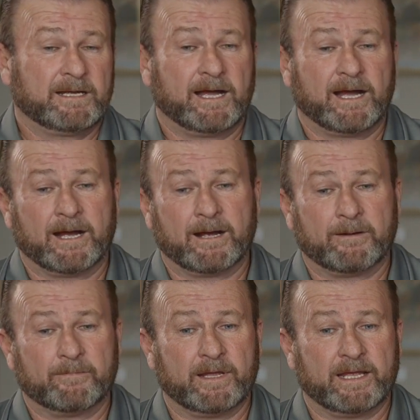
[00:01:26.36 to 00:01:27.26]

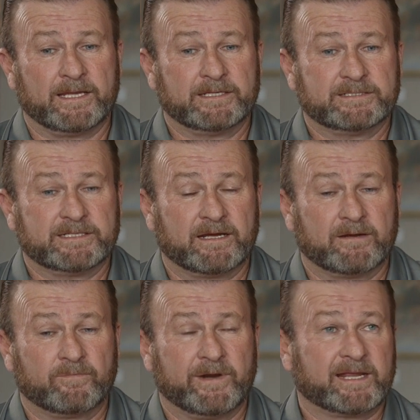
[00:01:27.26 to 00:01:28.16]
and
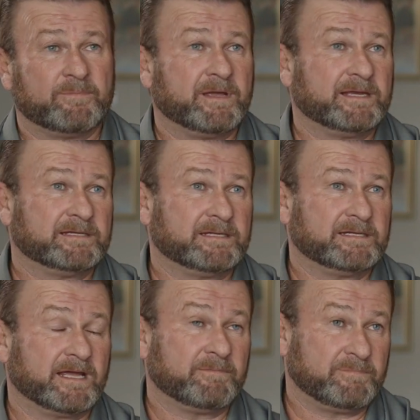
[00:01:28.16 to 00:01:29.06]

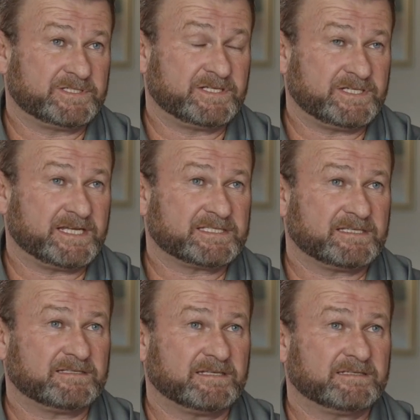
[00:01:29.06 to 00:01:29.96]
recommended and
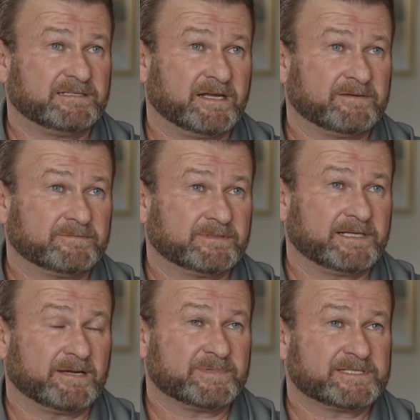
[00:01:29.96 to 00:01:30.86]
suggested that, you know,
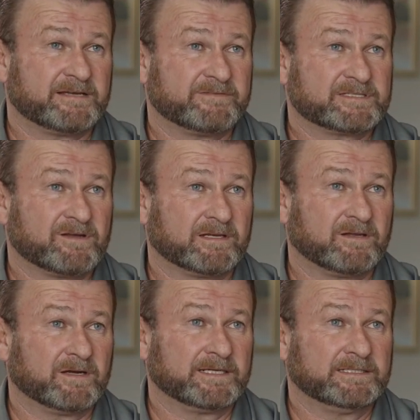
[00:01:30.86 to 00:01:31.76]
Compass have a
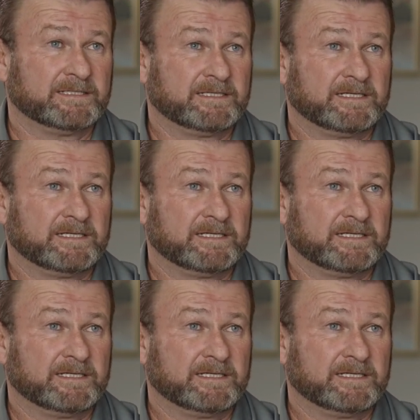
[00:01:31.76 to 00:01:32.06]
sideline,